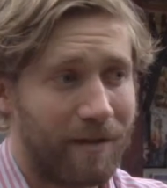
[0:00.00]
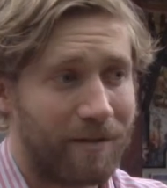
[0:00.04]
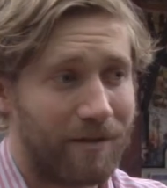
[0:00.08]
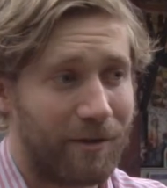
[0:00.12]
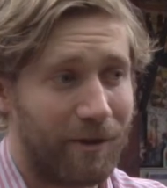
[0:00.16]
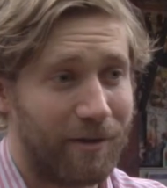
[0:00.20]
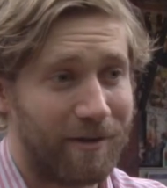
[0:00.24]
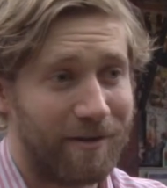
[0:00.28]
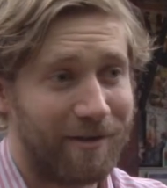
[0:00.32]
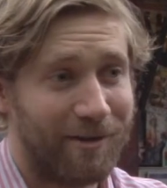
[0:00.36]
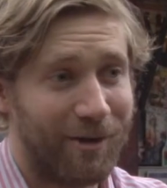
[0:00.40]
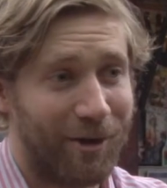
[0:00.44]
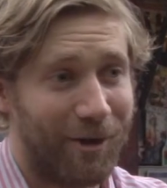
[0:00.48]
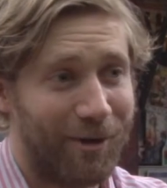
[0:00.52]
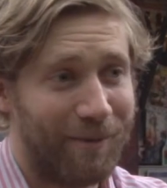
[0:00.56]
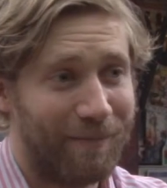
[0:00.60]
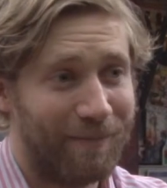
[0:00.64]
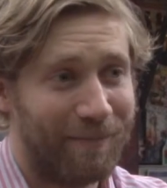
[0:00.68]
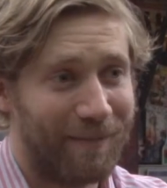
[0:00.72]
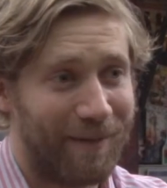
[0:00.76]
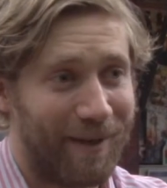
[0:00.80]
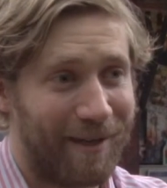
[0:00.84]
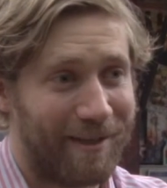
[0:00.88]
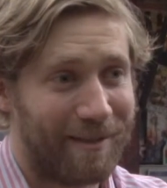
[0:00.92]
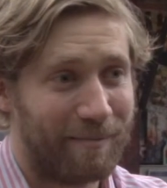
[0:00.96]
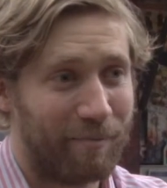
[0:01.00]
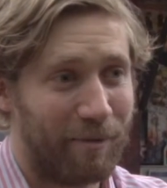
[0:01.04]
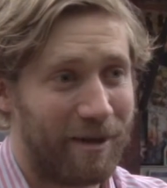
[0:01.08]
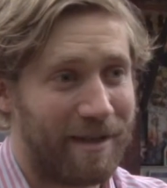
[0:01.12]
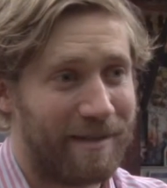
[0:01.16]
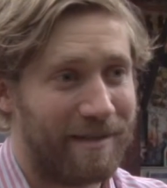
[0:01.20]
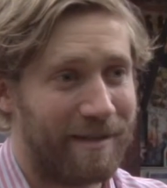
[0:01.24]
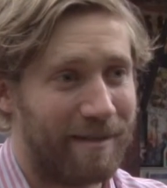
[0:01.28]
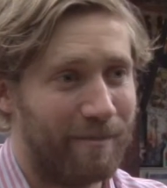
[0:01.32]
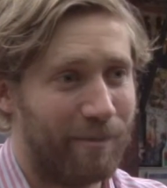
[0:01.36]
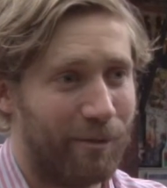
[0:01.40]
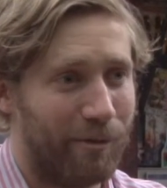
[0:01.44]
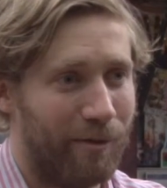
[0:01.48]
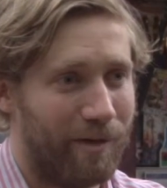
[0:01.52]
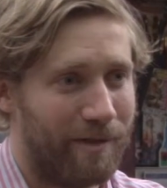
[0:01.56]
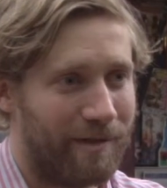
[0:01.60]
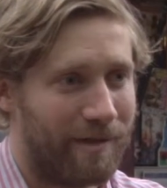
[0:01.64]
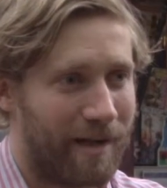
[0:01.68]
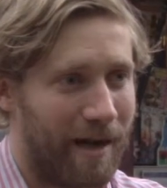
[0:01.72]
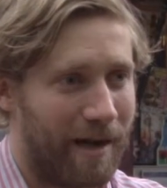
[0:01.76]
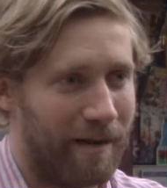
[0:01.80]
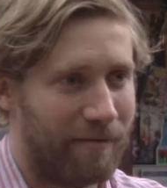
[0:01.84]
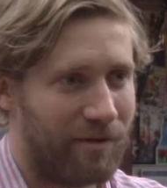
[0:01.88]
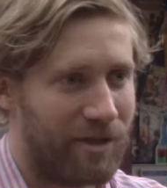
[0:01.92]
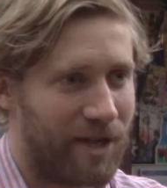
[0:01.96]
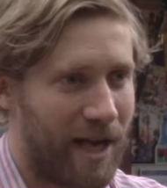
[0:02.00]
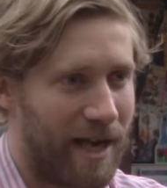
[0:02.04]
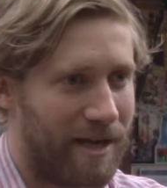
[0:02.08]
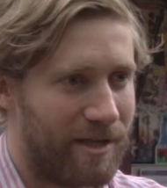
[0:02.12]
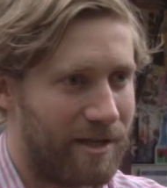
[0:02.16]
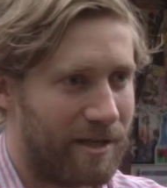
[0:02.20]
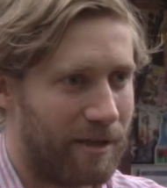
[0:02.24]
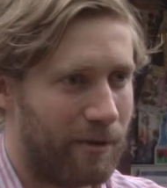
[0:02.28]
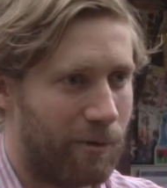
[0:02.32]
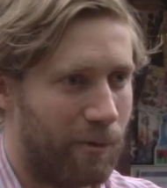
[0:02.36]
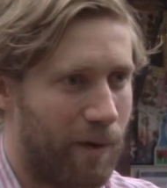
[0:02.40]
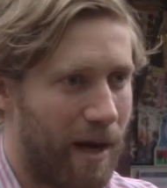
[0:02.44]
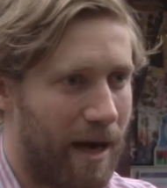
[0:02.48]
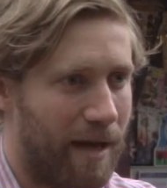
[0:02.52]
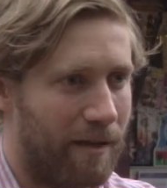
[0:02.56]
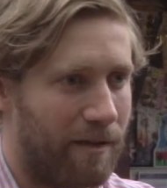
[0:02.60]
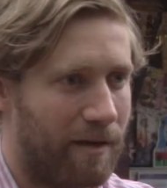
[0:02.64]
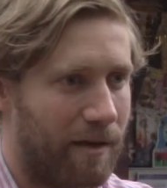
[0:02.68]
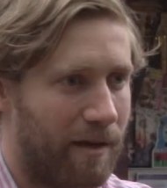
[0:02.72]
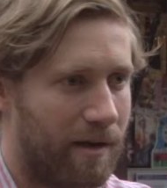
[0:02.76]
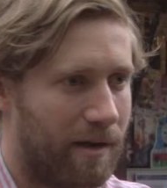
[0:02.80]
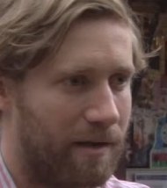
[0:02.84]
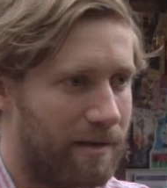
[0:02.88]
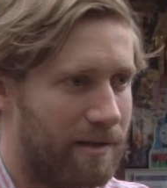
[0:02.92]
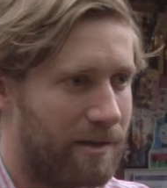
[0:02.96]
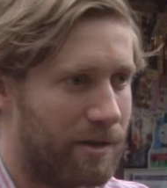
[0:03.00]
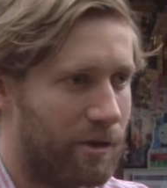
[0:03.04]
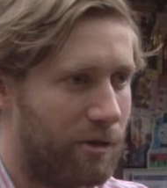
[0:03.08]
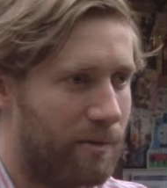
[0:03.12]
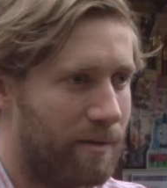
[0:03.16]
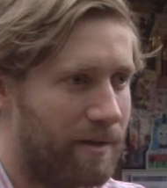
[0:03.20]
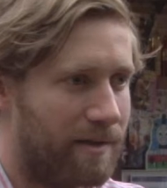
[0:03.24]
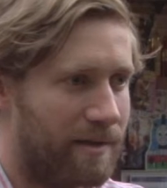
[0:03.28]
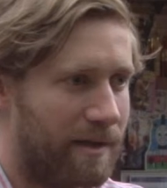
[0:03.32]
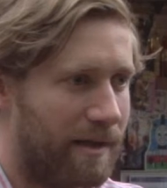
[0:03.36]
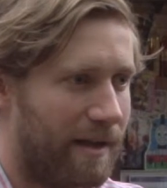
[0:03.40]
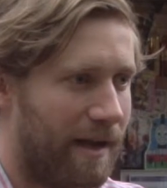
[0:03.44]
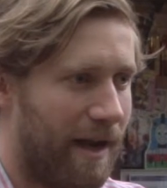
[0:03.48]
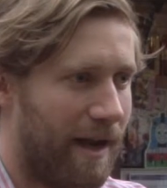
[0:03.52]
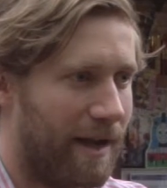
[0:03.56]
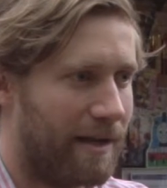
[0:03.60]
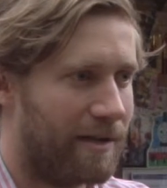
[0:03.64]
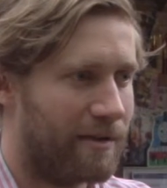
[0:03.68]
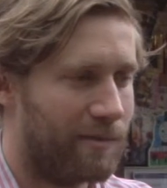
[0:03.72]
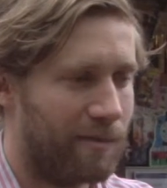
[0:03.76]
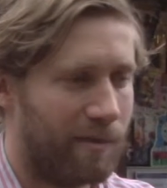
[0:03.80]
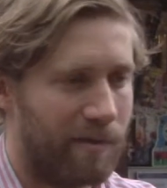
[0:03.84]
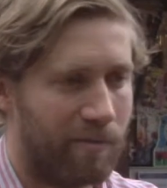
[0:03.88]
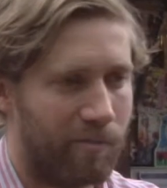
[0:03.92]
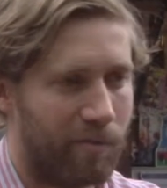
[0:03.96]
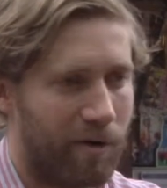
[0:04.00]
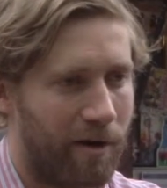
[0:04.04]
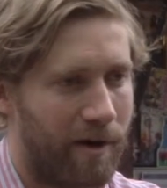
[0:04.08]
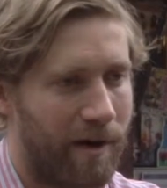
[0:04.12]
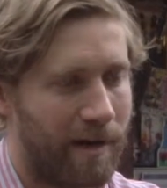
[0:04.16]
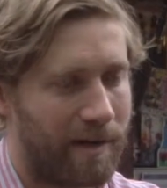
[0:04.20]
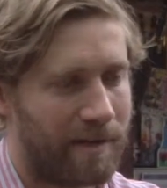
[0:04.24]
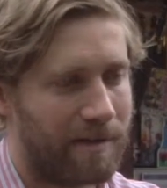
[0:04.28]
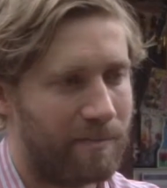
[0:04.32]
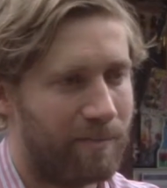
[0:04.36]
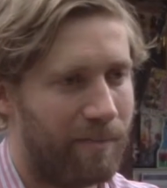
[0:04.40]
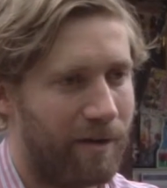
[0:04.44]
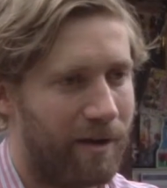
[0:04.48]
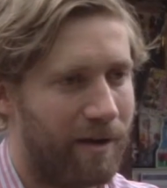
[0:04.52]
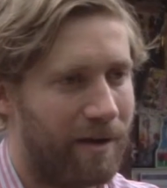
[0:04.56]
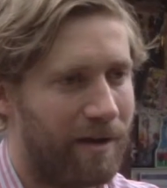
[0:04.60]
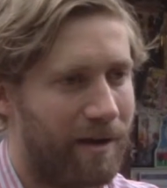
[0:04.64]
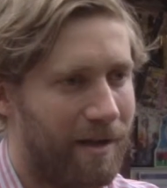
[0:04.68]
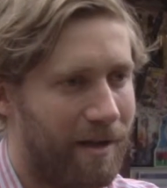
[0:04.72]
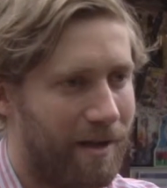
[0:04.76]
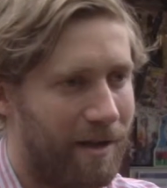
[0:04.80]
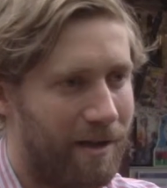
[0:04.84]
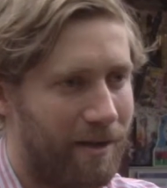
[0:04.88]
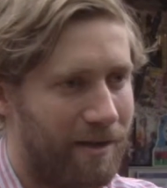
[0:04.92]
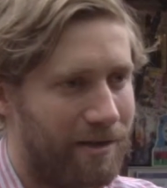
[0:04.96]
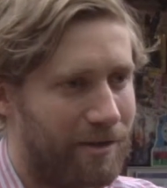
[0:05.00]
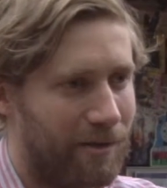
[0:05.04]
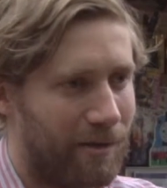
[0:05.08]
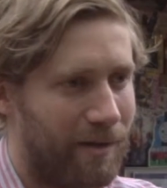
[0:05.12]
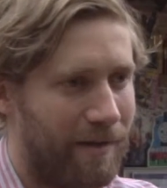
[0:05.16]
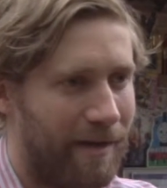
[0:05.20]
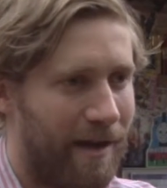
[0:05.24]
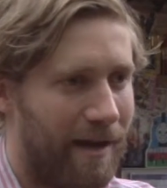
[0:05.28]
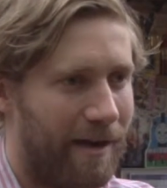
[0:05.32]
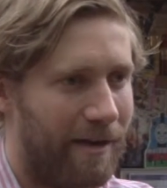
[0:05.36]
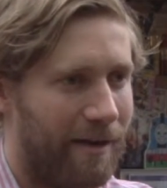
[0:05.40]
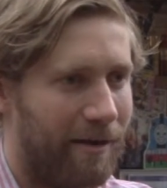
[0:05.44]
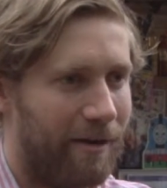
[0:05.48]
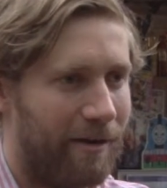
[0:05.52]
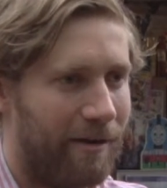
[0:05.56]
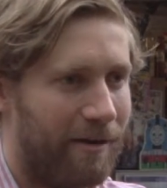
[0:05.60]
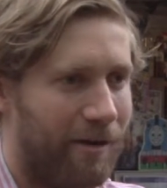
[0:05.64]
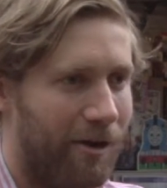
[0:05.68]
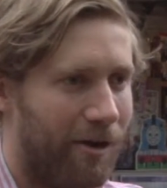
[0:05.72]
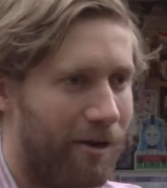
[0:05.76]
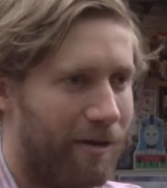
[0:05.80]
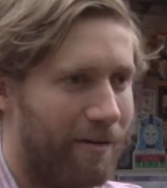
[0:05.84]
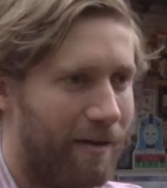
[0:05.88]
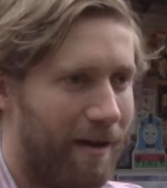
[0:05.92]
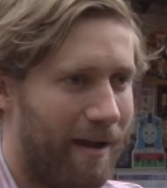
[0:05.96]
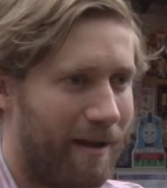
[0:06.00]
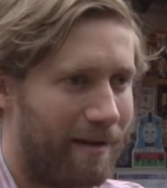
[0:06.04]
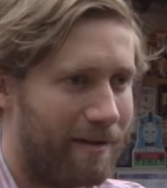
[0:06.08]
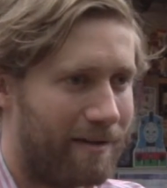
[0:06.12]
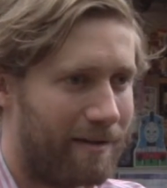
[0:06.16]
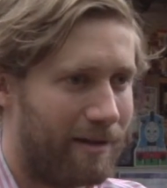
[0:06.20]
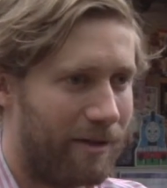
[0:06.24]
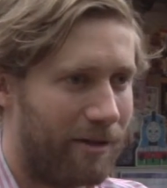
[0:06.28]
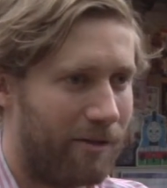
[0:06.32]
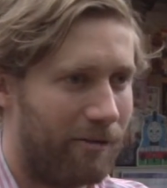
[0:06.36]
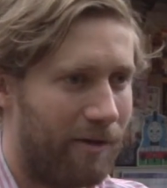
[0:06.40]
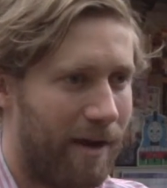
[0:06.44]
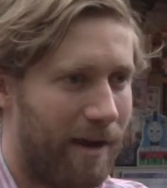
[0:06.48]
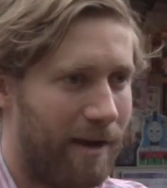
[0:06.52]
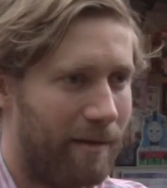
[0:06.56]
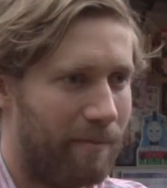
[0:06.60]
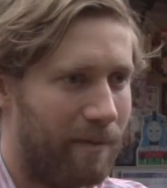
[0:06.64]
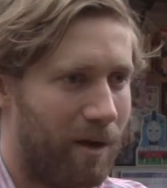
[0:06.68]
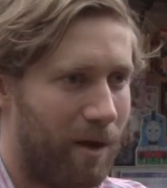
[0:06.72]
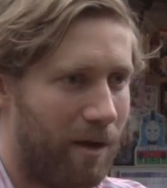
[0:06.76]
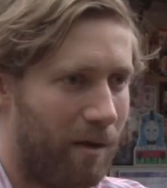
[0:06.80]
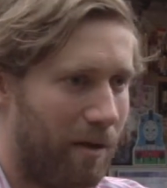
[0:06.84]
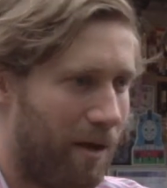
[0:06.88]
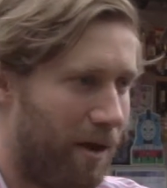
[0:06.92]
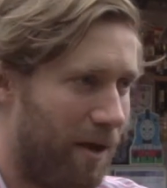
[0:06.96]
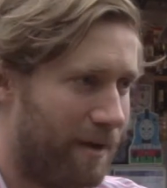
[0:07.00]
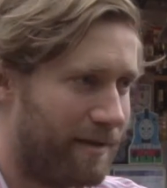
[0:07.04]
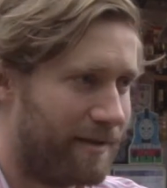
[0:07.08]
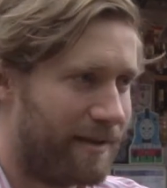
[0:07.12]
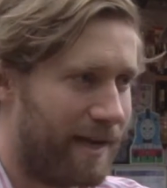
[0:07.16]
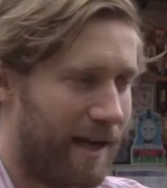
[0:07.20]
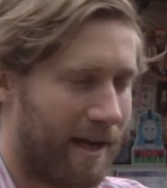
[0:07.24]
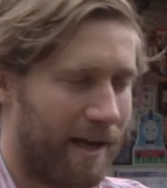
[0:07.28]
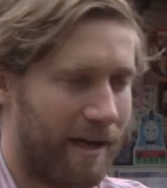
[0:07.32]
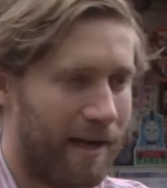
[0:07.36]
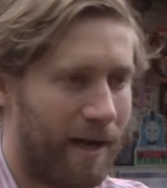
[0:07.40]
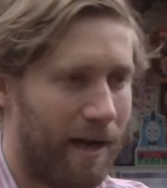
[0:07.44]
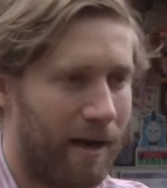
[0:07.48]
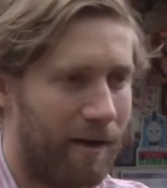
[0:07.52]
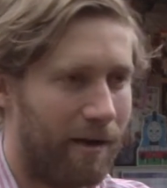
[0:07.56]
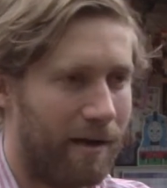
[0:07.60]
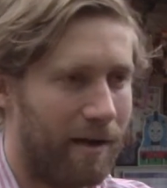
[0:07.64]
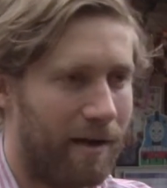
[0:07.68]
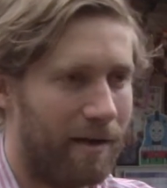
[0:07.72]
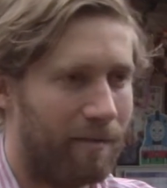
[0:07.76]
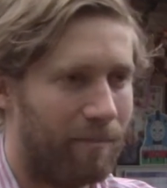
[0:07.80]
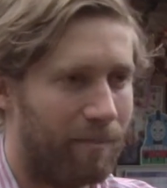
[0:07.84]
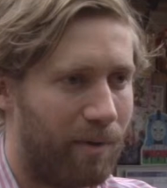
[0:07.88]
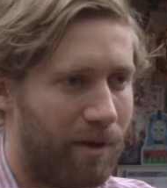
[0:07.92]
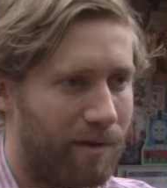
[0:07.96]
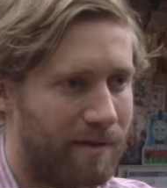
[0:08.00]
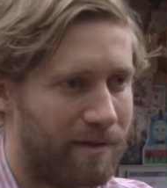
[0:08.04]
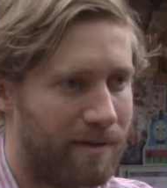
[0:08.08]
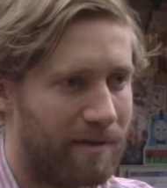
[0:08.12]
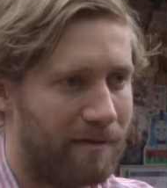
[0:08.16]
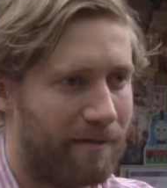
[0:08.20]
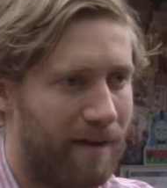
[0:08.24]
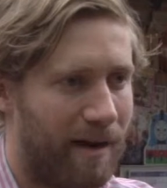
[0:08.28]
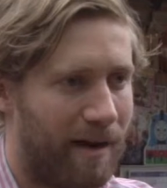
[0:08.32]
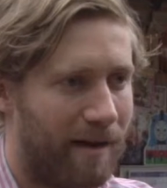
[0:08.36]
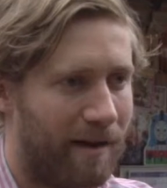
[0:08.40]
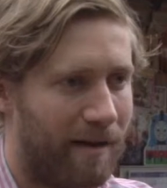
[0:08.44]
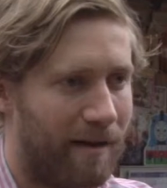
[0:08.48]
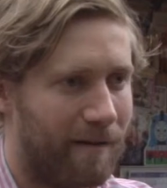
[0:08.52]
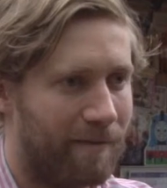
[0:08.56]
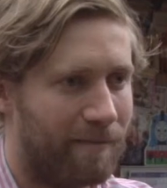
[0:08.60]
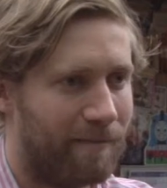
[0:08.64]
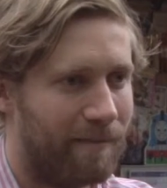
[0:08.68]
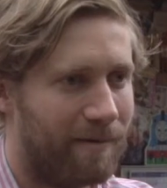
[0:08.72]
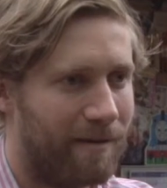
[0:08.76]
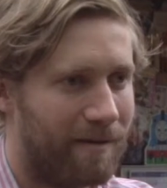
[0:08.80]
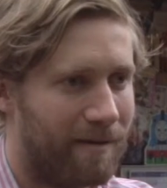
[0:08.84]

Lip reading: So it's pretty simple. It's kind of changing the way that consumers engage with products, but doing that in to create a secondary and positive outcome.